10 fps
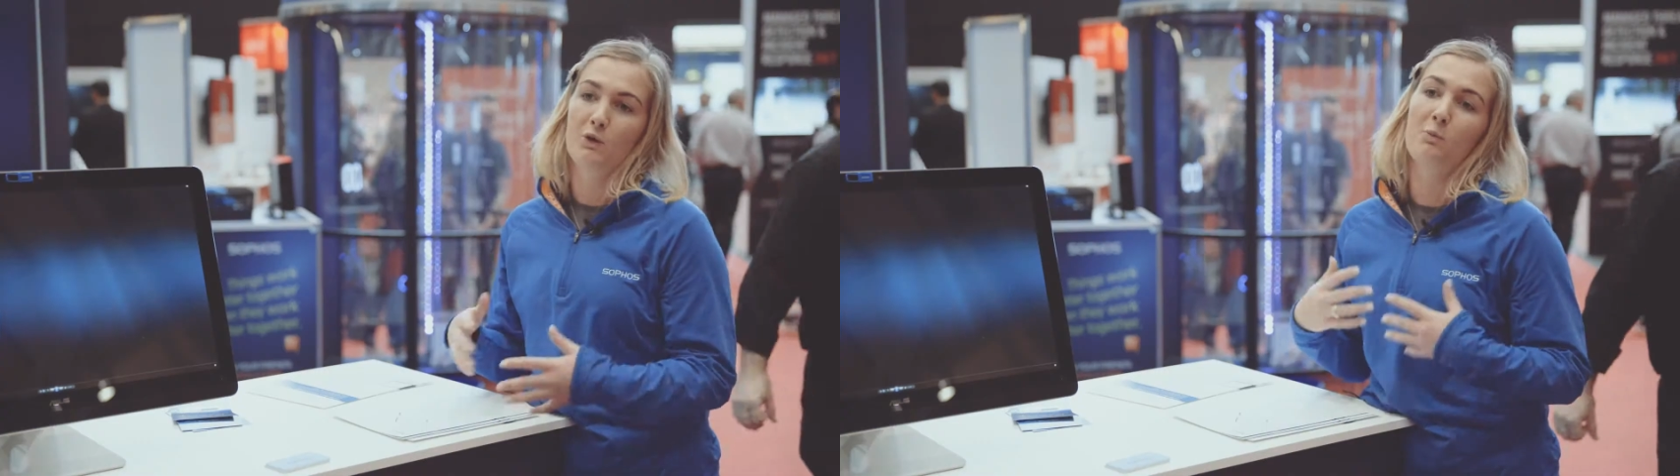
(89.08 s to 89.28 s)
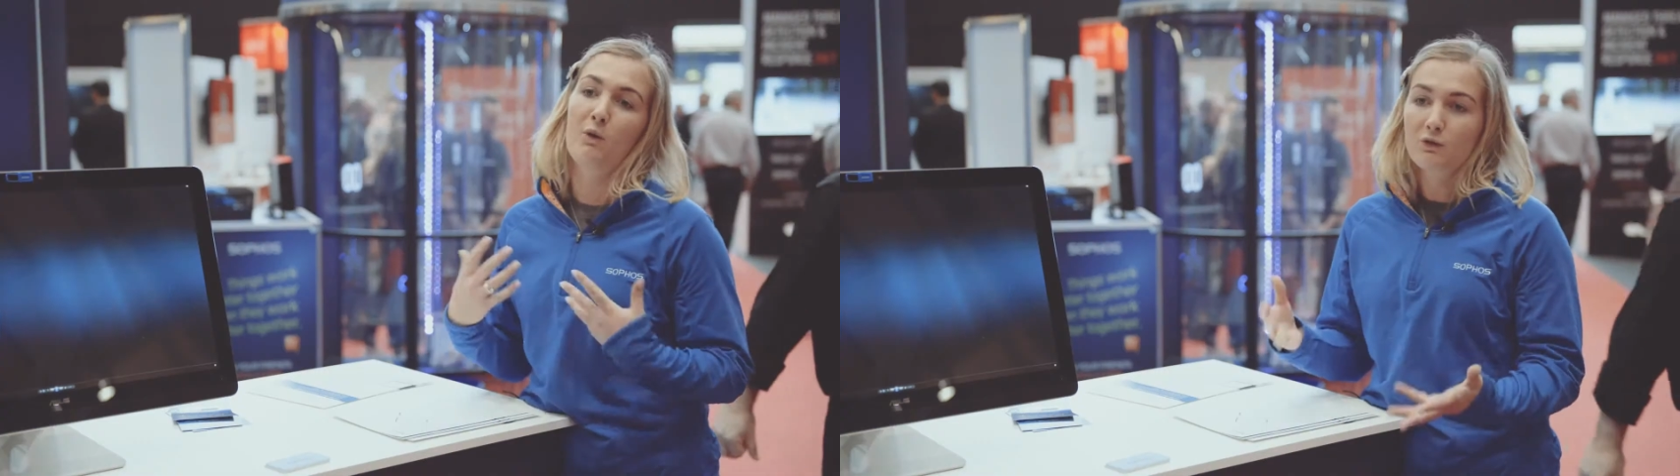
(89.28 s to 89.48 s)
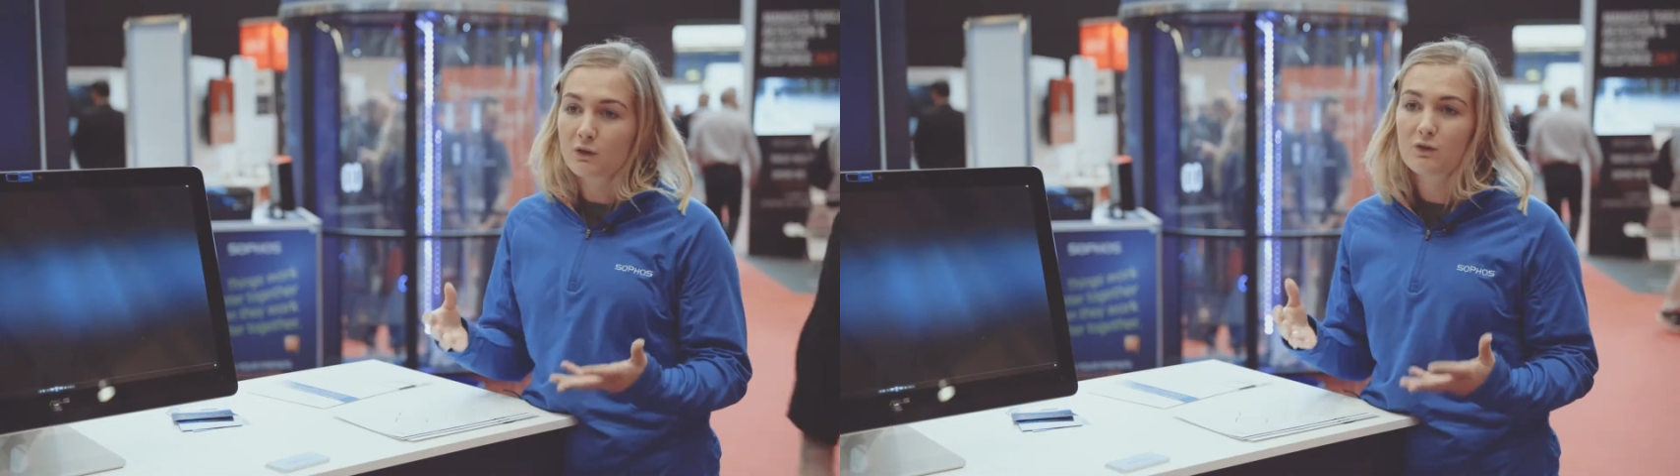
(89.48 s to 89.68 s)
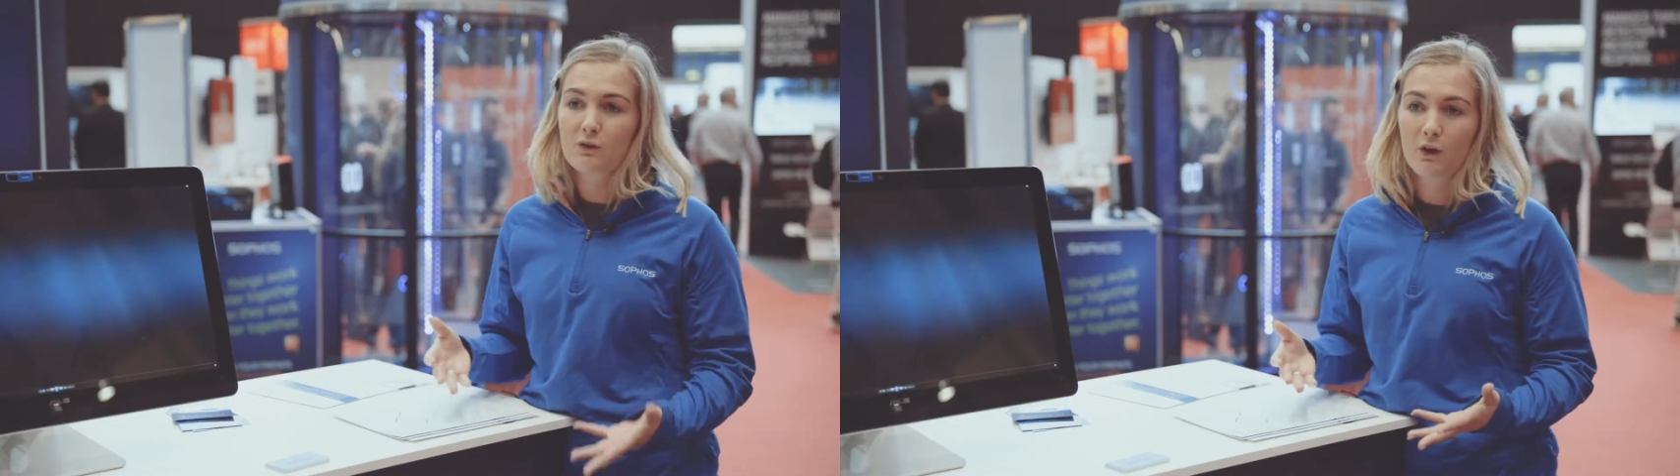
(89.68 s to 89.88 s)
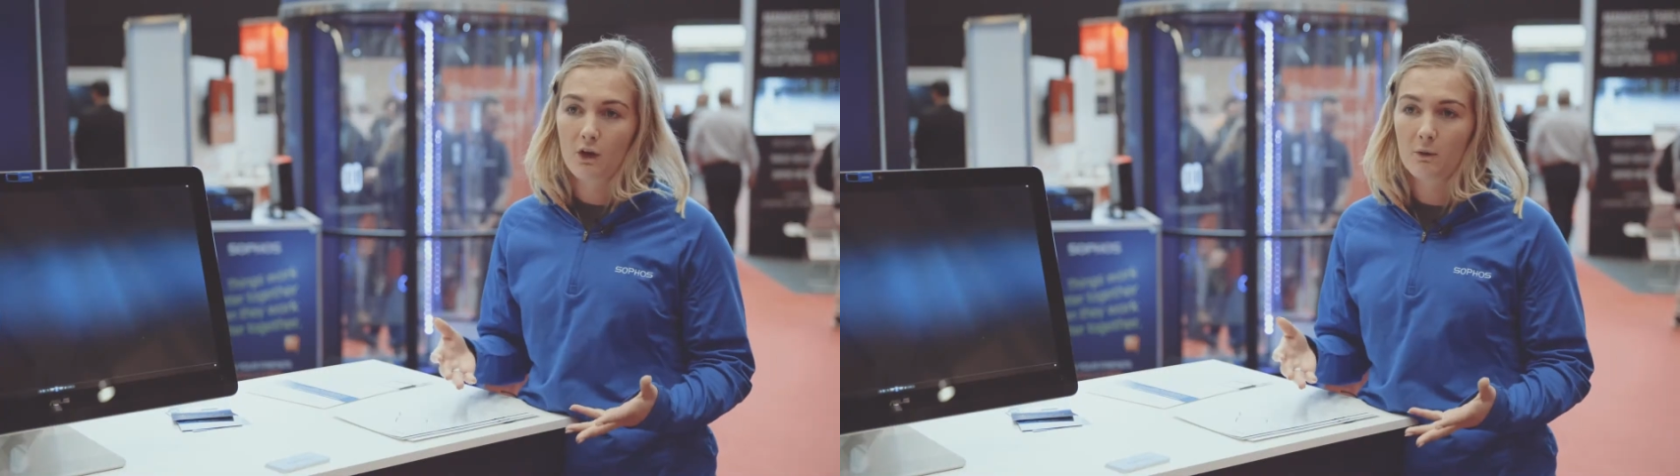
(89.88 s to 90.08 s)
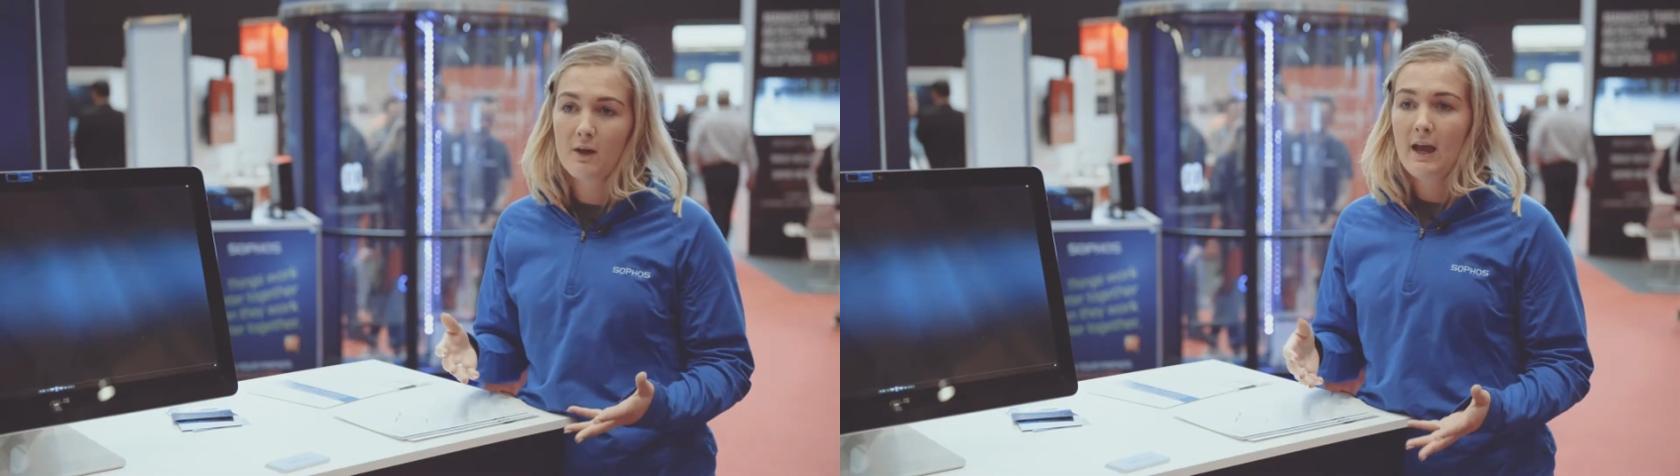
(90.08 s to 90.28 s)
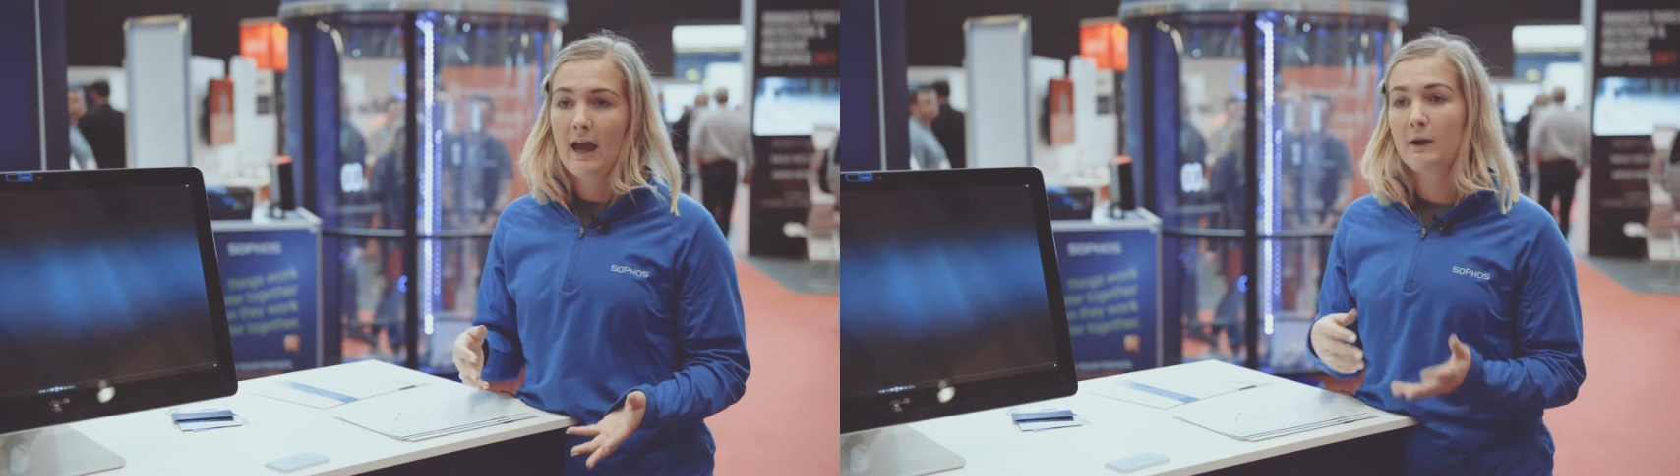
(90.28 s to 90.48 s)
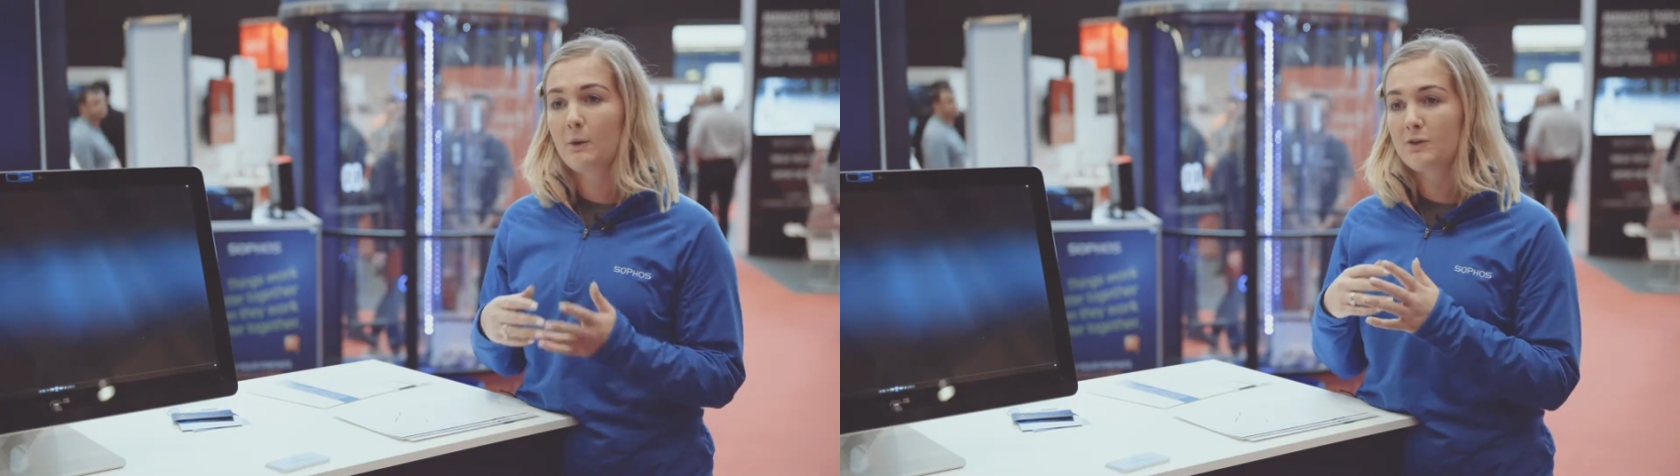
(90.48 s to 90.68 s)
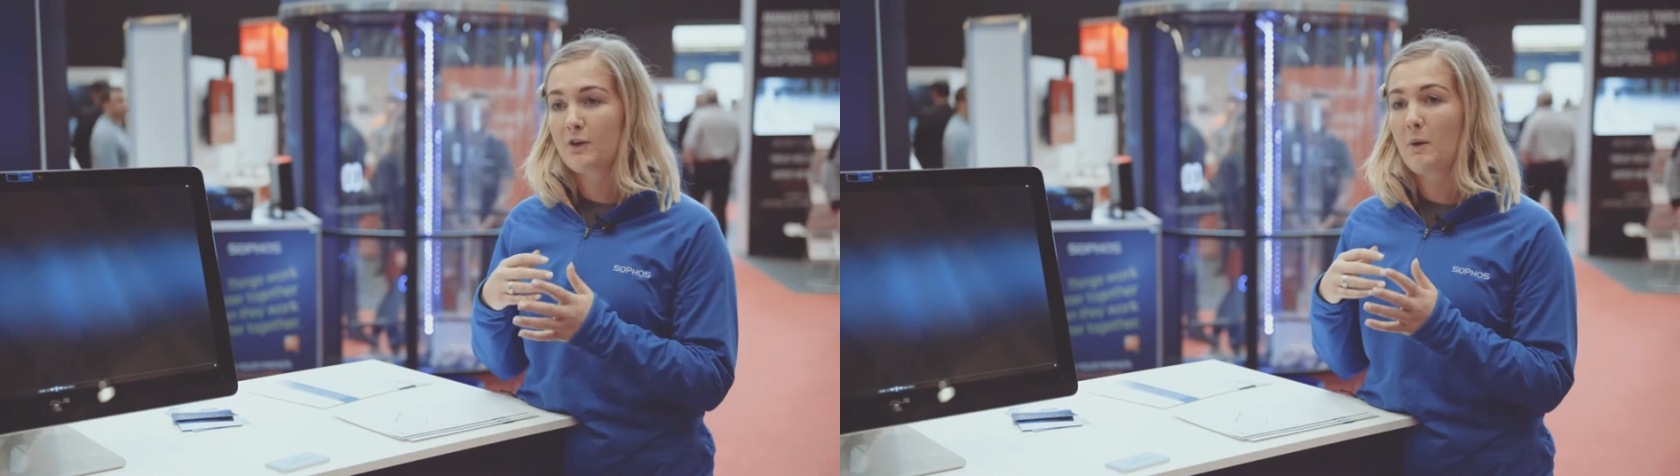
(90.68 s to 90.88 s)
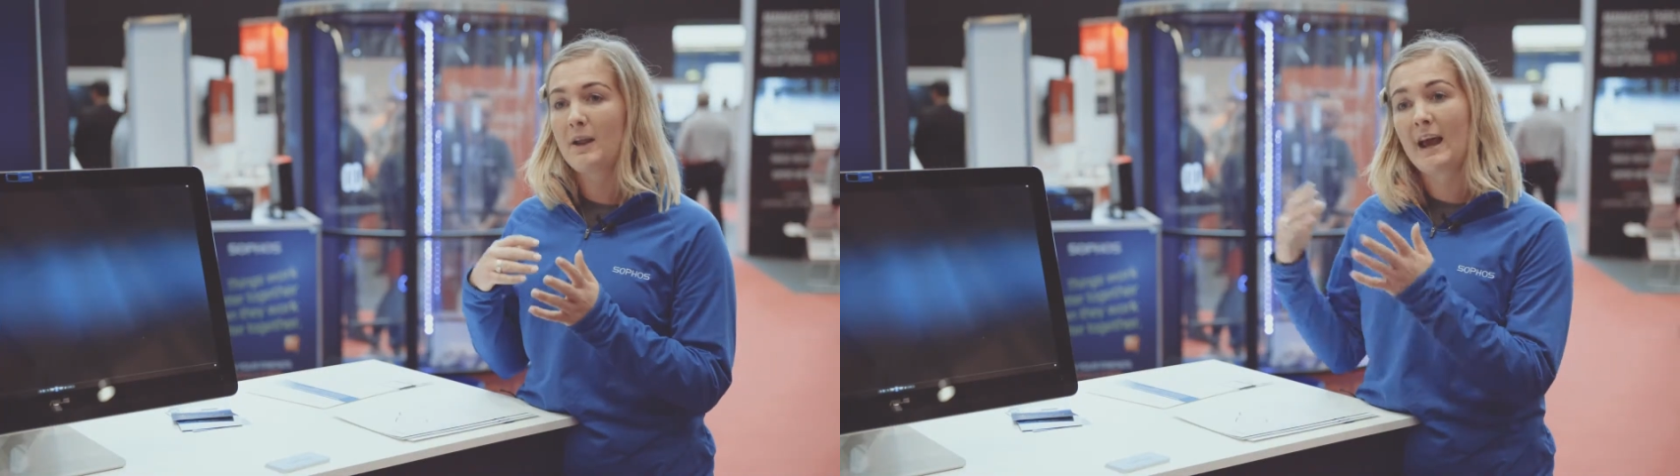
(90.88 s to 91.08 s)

what your products do, and also an